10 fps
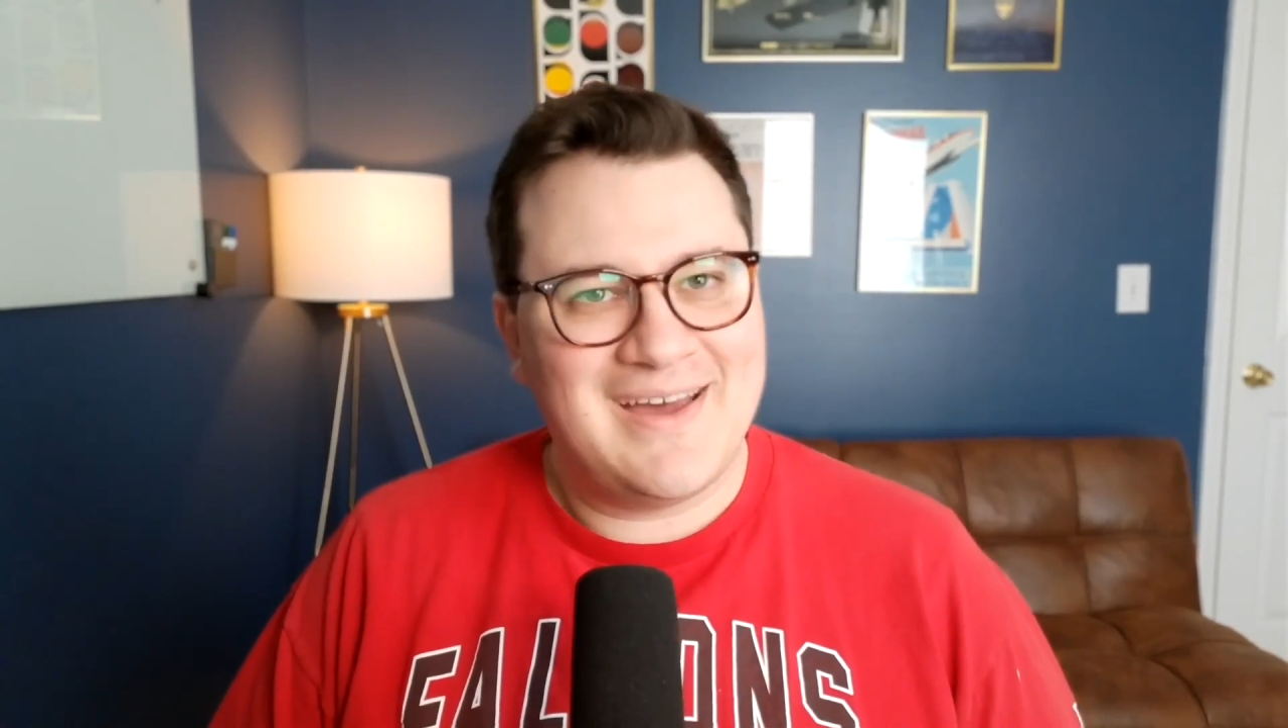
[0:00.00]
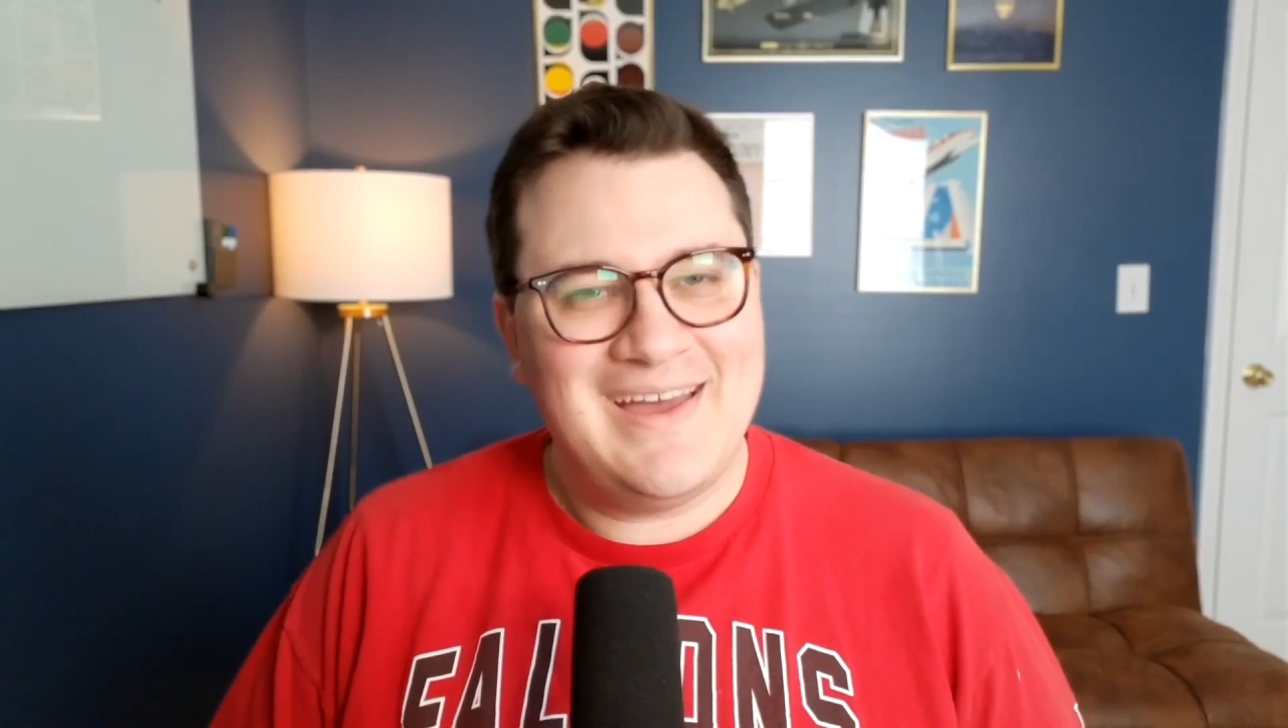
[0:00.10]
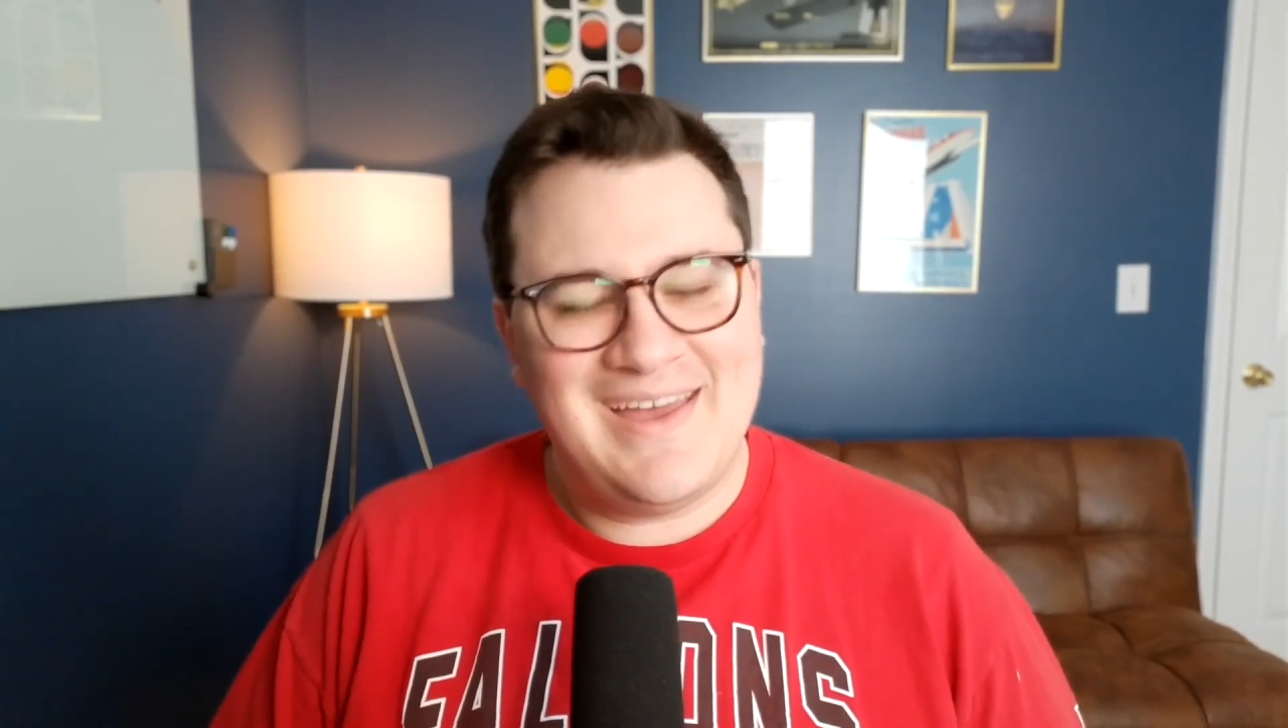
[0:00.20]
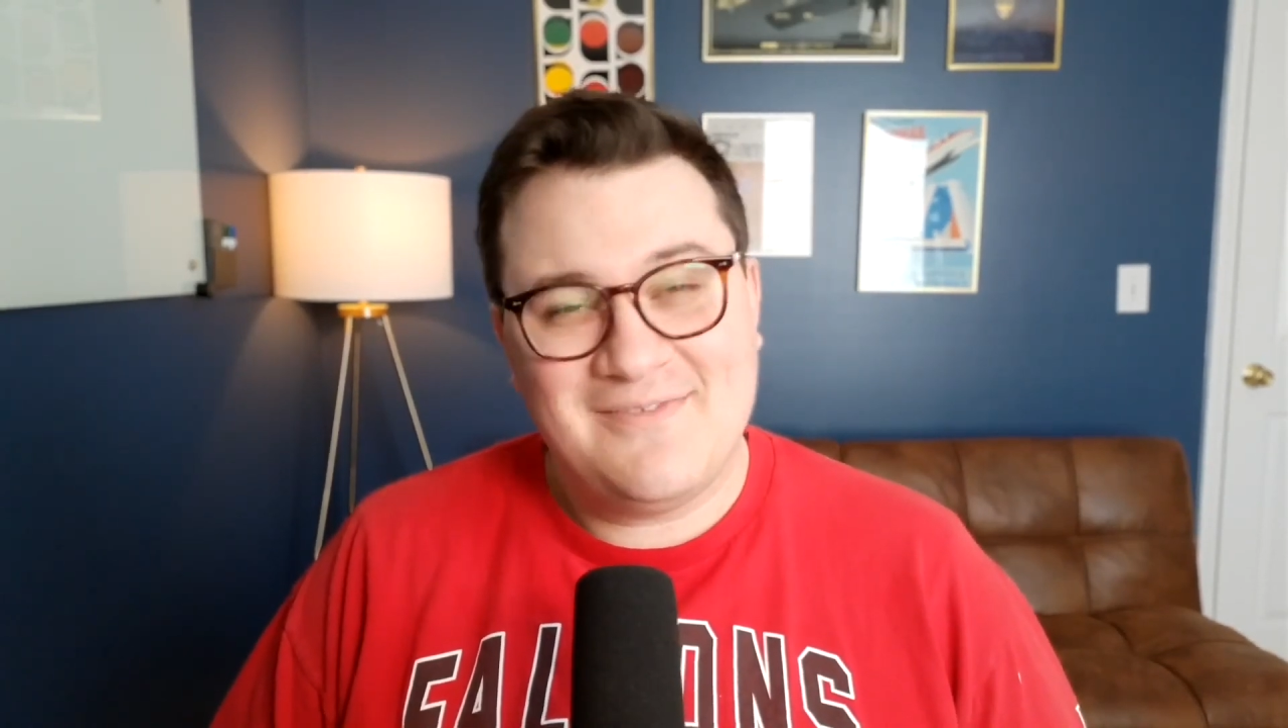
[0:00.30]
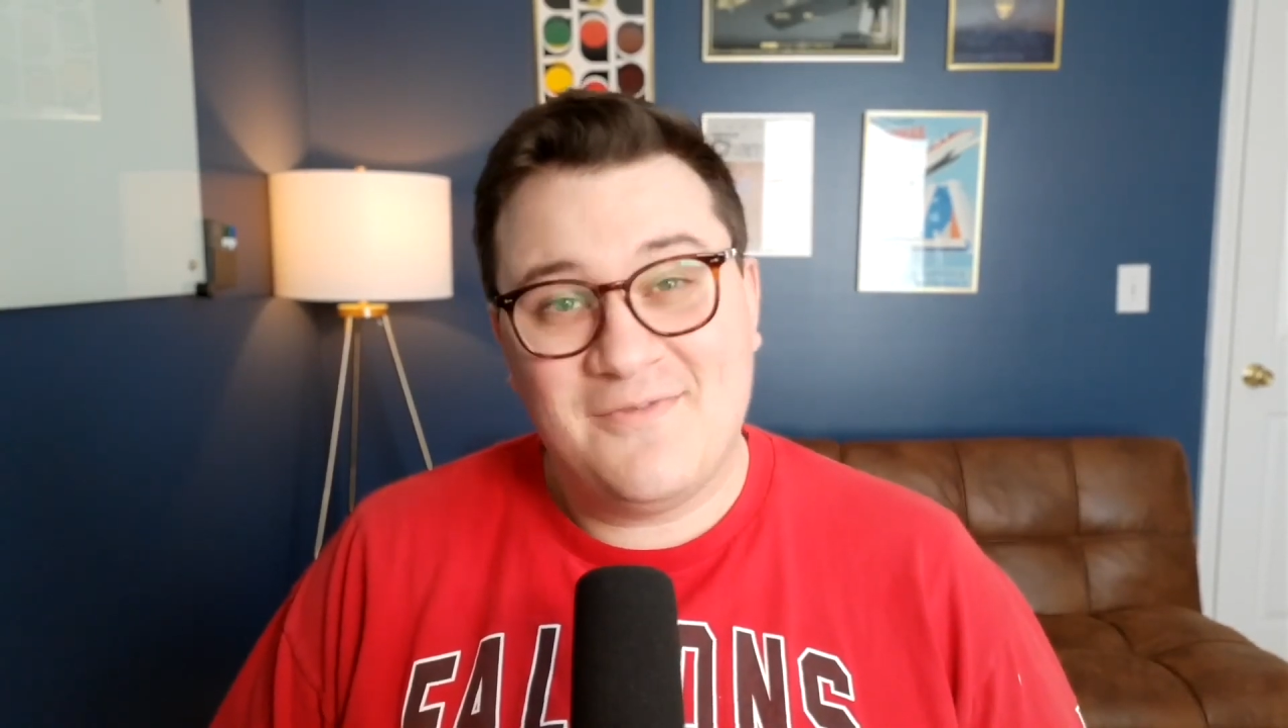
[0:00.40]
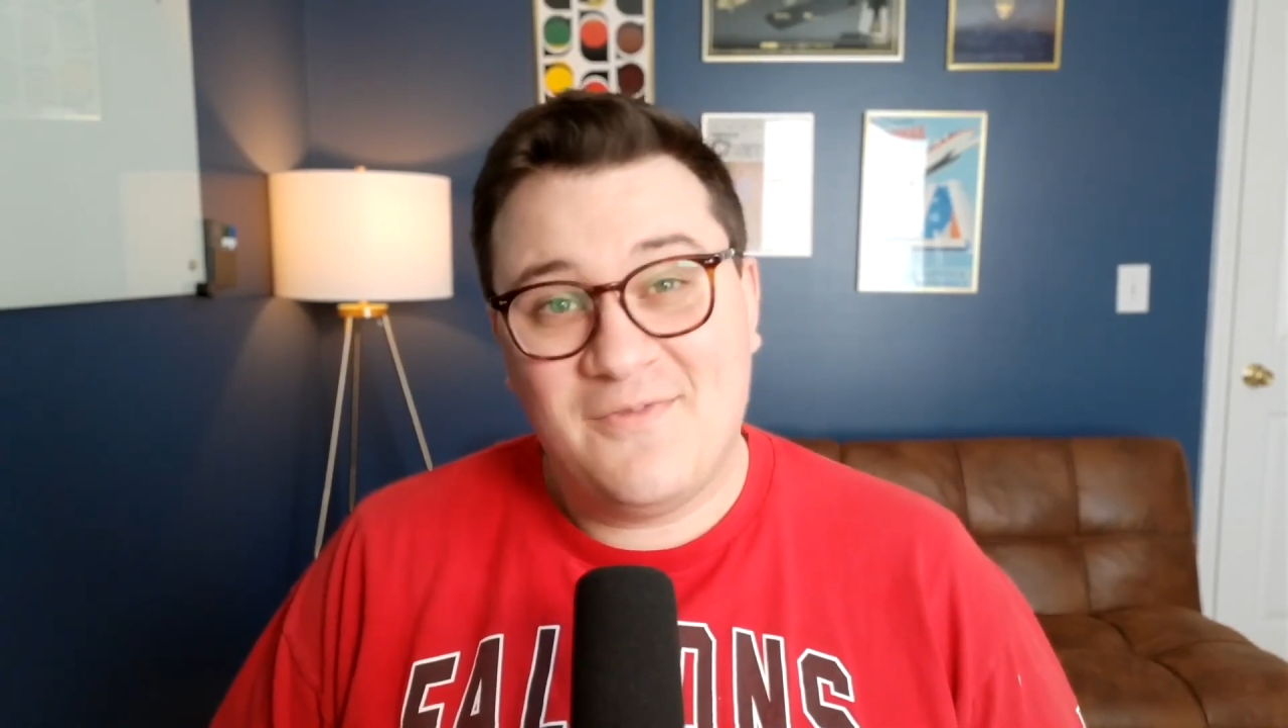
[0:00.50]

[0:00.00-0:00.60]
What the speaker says: I have